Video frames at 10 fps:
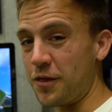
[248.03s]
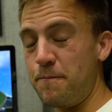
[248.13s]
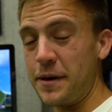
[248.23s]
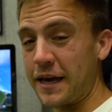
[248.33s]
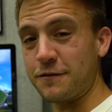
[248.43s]
of the
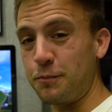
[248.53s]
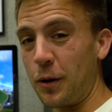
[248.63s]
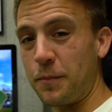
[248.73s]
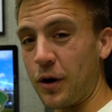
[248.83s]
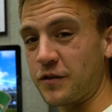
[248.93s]
biggest
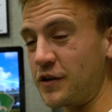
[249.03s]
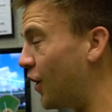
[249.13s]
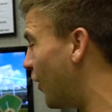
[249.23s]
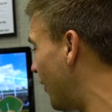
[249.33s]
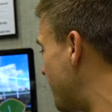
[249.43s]
ballparks in
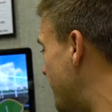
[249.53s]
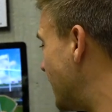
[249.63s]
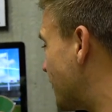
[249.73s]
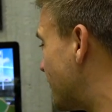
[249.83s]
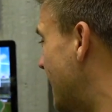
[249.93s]
all of the
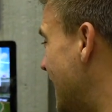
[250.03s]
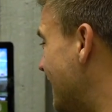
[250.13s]
majors.